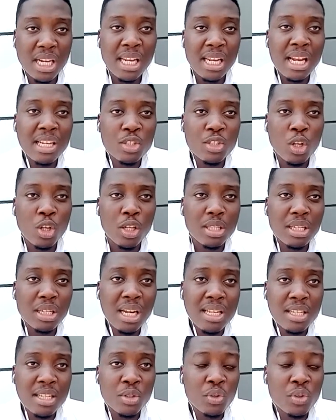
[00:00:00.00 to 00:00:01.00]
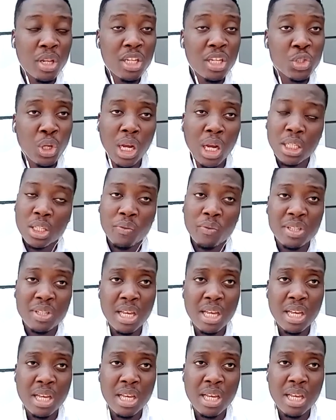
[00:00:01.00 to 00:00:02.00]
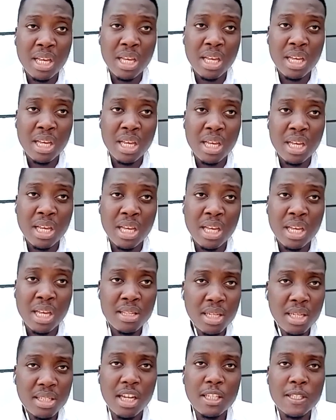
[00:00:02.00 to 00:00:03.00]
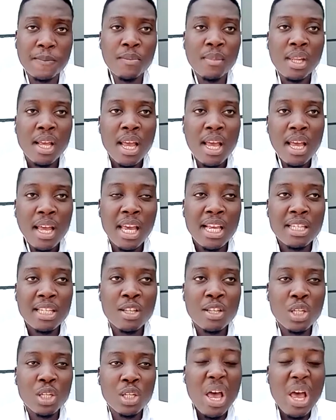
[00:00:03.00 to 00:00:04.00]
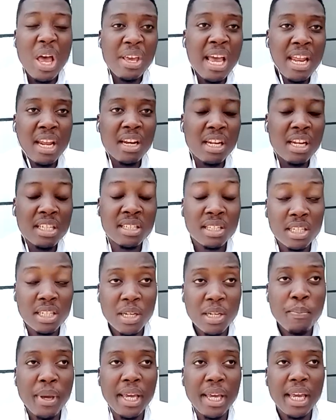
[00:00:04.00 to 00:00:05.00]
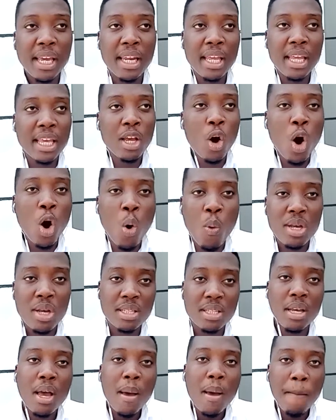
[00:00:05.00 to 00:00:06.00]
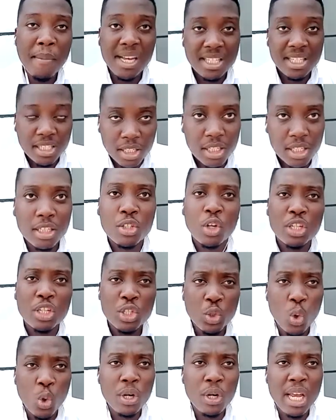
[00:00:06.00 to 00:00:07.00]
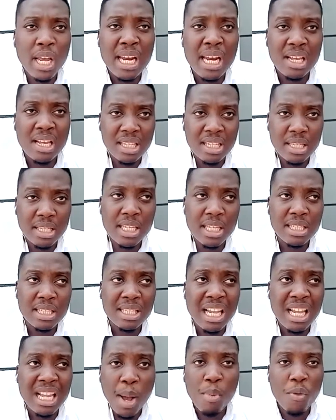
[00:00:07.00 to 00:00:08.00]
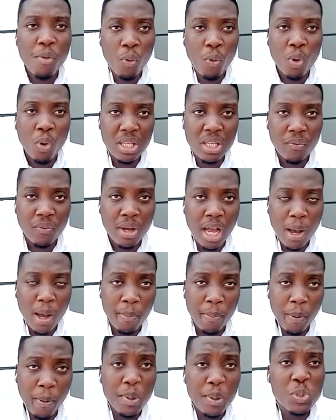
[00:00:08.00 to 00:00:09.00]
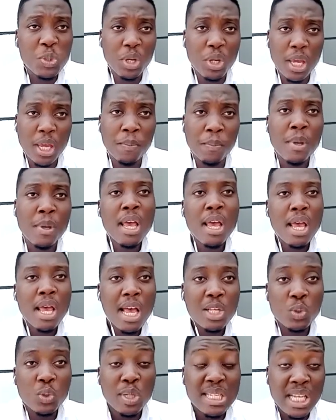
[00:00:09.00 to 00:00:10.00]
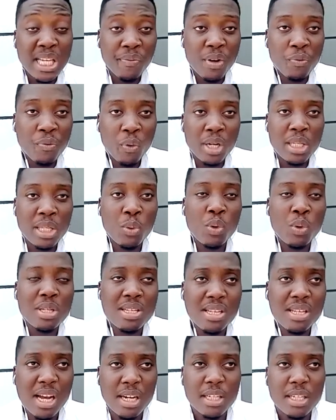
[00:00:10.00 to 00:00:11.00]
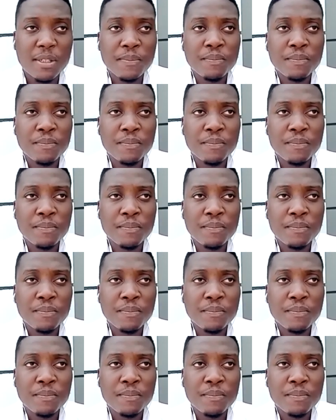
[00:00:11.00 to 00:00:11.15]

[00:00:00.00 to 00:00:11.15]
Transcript: He does not listen to the instructions of his assistants. He's sort of heavy-headed in his decision-making. He always makes decisions on his own, and he's liable for whatever happens to him. And so he suffered for it. He was sacked.